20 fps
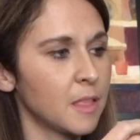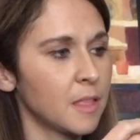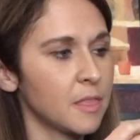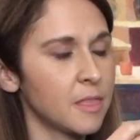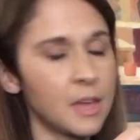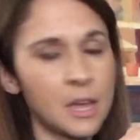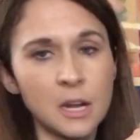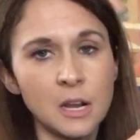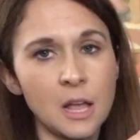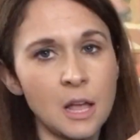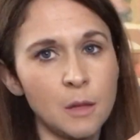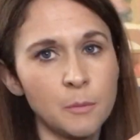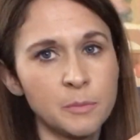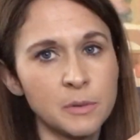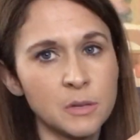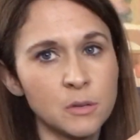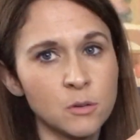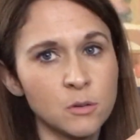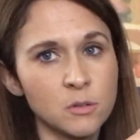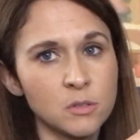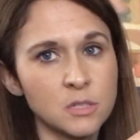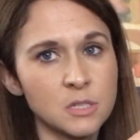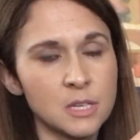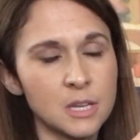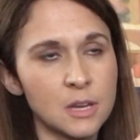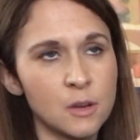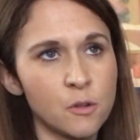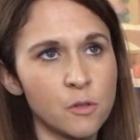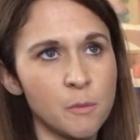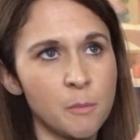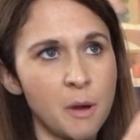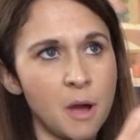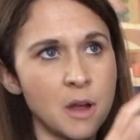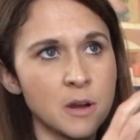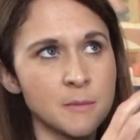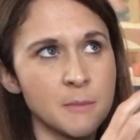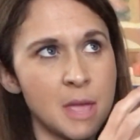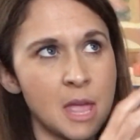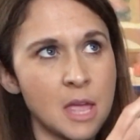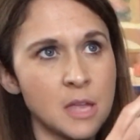that'll help you to hear the
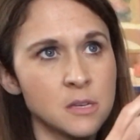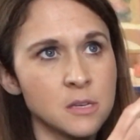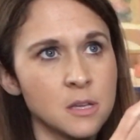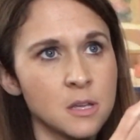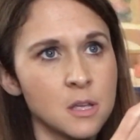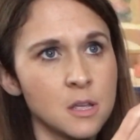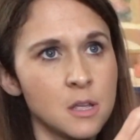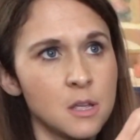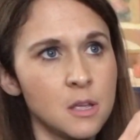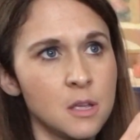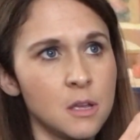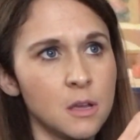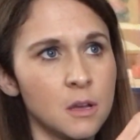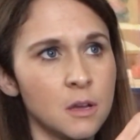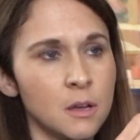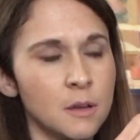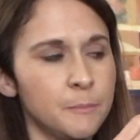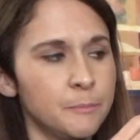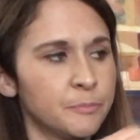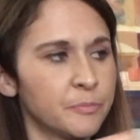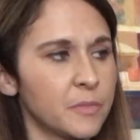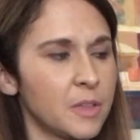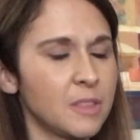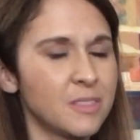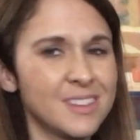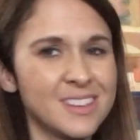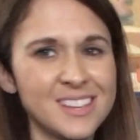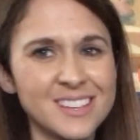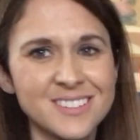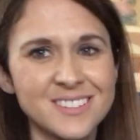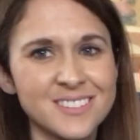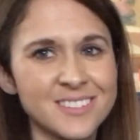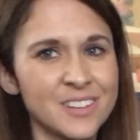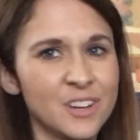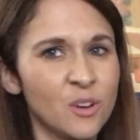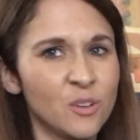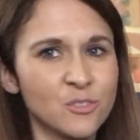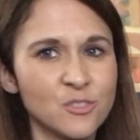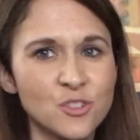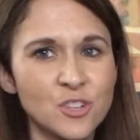bottom end. I think it's,
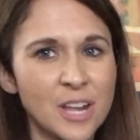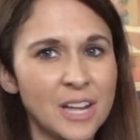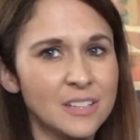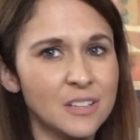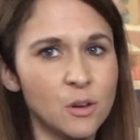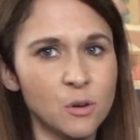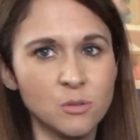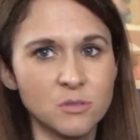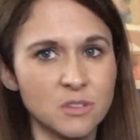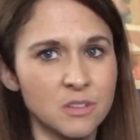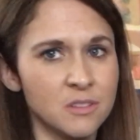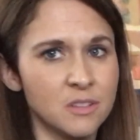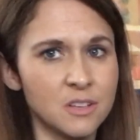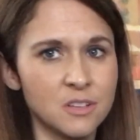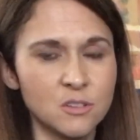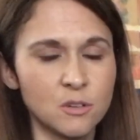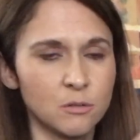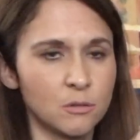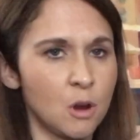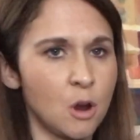cellos in this.